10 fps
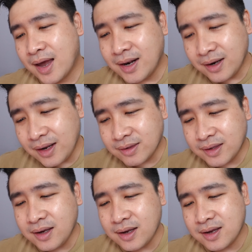And the next
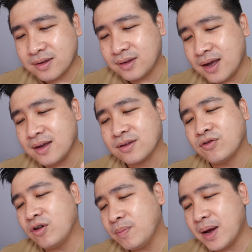thing is, yes,
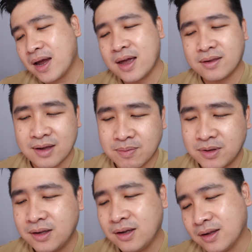clawback and
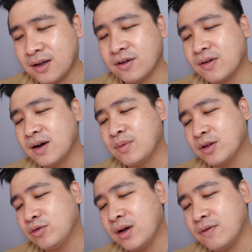subsidies and grant
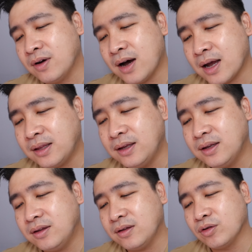whatsoever. I think
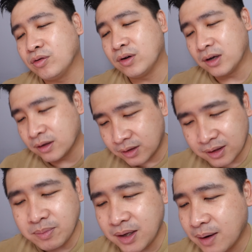this is the
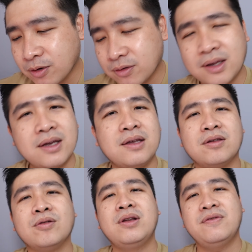same thing I'm going to say.
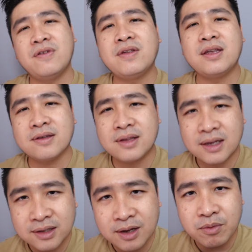It's only 15 years
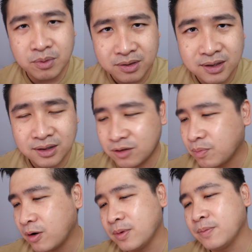later, then we will see this
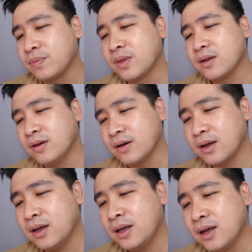problem,
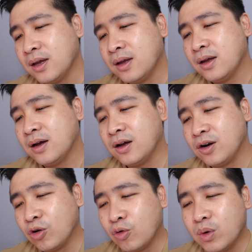okay?
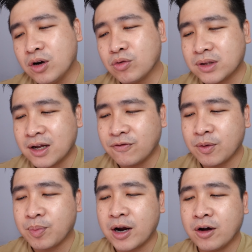Lower quota
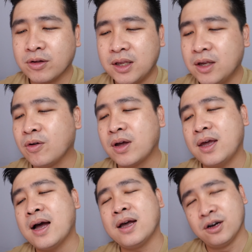for priority,
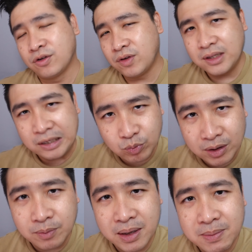okay, I agree. This
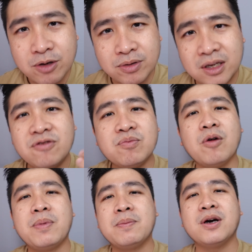one, maybe you give
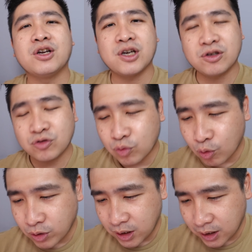more people a chance to
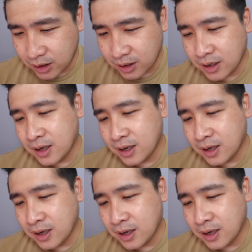own it.